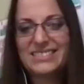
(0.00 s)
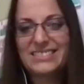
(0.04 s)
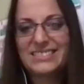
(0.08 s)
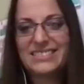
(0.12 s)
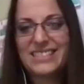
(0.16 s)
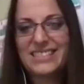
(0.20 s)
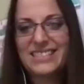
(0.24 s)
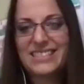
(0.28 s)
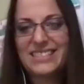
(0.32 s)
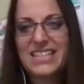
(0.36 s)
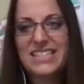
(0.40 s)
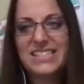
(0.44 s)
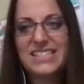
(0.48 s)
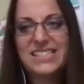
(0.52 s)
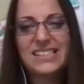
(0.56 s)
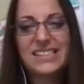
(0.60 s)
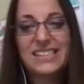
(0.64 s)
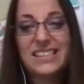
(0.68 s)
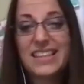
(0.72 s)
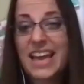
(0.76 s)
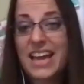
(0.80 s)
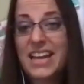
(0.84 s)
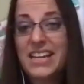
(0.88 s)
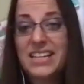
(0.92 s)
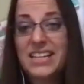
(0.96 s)
that is
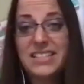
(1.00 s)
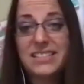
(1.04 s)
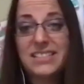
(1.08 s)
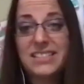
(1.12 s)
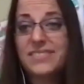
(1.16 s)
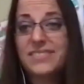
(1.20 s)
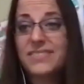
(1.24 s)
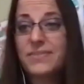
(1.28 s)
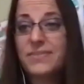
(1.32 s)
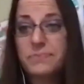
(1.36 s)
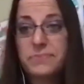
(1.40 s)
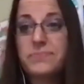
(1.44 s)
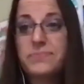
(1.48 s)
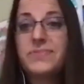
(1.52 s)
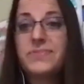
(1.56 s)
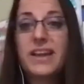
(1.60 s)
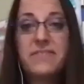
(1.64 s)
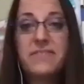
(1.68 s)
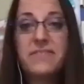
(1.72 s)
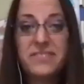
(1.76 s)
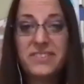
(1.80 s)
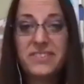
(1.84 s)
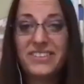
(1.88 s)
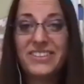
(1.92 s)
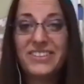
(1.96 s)

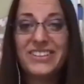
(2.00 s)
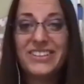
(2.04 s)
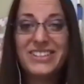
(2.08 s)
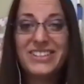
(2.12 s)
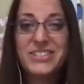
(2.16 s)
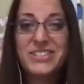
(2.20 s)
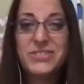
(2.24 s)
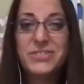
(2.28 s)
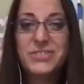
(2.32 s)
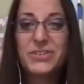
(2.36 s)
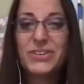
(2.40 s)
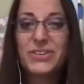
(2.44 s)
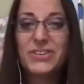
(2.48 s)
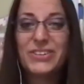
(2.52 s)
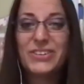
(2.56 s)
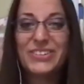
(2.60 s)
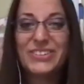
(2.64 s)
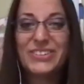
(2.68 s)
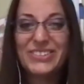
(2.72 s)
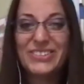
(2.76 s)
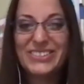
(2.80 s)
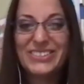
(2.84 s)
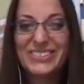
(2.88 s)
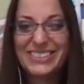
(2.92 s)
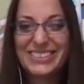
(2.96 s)
definitely
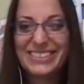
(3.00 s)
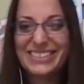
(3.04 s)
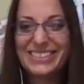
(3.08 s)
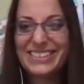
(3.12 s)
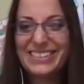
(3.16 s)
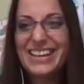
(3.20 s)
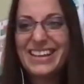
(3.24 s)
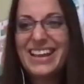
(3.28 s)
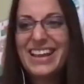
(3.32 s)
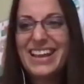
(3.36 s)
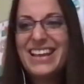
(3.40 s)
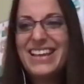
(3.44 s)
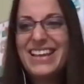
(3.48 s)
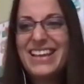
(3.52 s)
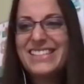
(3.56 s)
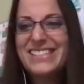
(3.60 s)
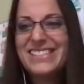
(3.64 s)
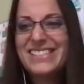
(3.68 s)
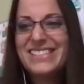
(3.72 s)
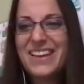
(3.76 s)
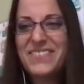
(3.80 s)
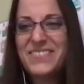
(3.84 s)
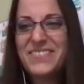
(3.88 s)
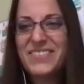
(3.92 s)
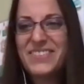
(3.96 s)
true.
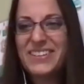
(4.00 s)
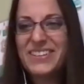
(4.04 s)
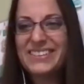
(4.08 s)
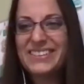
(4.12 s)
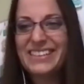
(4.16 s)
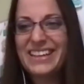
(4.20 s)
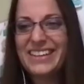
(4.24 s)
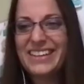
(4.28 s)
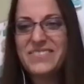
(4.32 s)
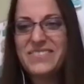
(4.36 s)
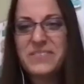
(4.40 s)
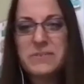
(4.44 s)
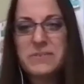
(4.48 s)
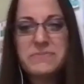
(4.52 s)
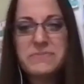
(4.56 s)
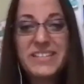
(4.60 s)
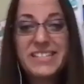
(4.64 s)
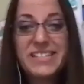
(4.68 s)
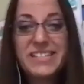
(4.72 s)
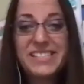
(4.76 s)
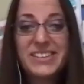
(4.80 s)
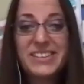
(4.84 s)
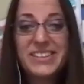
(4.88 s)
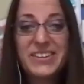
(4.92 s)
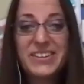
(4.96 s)
Definitely. For me
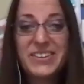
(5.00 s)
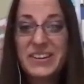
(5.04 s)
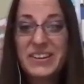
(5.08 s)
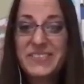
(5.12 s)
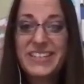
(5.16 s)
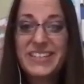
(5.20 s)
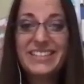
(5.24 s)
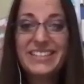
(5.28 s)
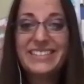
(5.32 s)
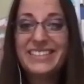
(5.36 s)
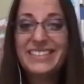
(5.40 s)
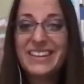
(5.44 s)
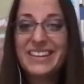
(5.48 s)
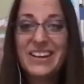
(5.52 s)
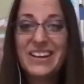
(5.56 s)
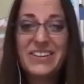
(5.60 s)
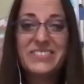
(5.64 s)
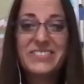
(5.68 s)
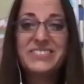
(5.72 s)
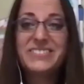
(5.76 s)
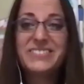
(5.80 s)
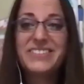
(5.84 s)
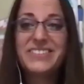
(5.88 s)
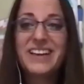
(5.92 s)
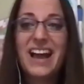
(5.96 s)
too. I mean,
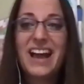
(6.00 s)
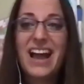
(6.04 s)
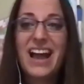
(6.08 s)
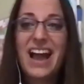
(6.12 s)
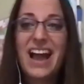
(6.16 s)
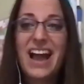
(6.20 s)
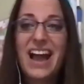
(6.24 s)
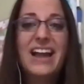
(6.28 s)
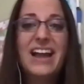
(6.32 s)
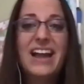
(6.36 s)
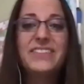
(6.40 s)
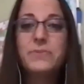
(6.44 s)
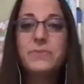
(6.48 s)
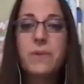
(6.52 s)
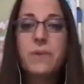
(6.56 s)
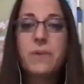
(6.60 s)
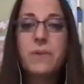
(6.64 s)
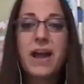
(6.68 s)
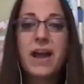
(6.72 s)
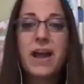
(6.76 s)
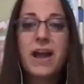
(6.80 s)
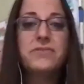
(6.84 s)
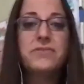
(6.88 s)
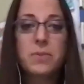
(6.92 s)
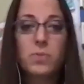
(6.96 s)
I
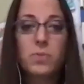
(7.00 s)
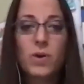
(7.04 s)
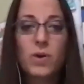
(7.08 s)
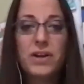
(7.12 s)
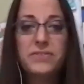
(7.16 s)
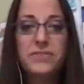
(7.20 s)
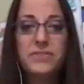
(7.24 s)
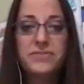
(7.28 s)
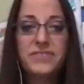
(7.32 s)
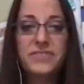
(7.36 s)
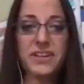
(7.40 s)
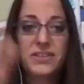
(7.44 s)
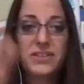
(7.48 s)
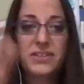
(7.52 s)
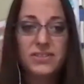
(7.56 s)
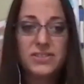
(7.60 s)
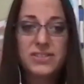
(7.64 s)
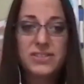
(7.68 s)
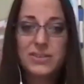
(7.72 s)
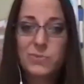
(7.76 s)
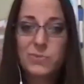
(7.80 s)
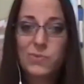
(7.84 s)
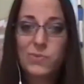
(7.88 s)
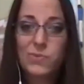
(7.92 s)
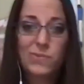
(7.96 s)
went from one field
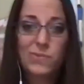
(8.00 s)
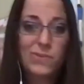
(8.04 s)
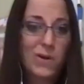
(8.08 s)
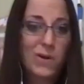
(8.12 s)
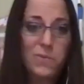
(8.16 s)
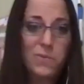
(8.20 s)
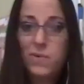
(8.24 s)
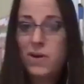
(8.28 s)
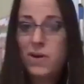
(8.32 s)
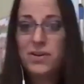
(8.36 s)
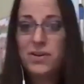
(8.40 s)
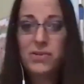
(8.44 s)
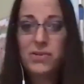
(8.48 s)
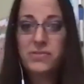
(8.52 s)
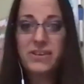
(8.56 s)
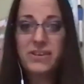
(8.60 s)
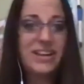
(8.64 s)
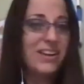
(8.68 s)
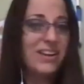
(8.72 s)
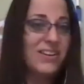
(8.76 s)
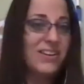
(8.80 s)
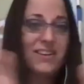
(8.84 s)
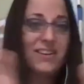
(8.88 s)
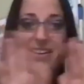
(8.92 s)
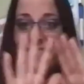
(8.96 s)
to one over
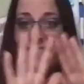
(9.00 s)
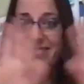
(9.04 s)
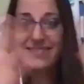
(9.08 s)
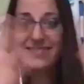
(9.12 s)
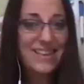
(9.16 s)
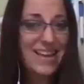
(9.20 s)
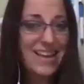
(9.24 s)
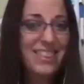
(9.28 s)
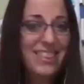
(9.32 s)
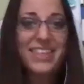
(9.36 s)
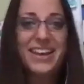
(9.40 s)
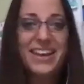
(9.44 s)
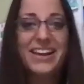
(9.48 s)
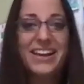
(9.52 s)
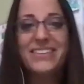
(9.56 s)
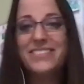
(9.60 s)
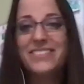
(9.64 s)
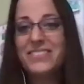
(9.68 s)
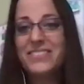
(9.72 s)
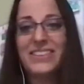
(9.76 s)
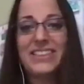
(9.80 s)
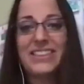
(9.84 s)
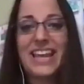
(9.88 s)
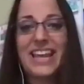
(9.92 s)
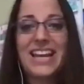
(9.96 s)
here, nothing
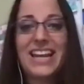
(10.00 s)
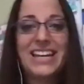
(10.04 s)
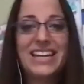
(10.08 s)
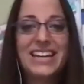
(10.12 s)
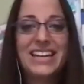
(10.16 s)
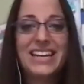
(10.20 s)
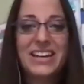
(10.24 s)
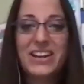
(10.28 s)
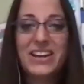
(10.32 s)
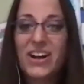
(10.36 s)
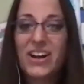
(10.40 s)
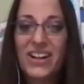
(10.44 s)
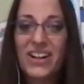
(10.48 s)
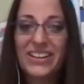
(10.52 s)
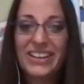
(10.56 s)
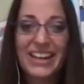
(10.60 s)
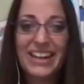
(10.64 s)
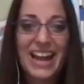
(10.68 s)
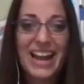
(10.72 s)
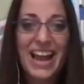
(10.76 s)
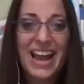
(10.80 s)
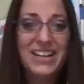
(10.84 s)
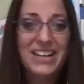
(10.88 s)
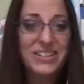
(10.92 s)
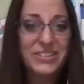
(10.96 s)
related at all. And
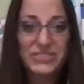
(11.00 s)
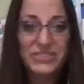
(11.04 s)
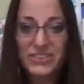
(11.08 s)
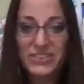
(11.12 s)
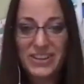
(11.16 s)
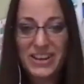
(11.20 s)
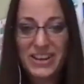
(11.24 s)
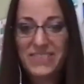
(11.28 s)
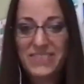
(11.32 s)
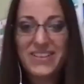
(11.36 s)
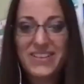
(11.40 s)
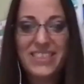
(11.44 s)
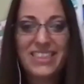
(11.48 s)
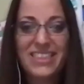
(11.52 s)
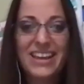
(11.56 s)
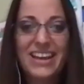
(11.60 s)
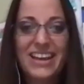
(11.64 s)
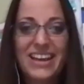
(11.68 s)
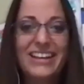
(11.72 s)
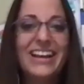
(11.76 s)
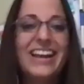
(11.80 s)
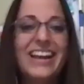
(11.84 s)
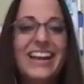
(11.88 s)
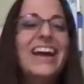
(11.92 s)
I had to learn everything.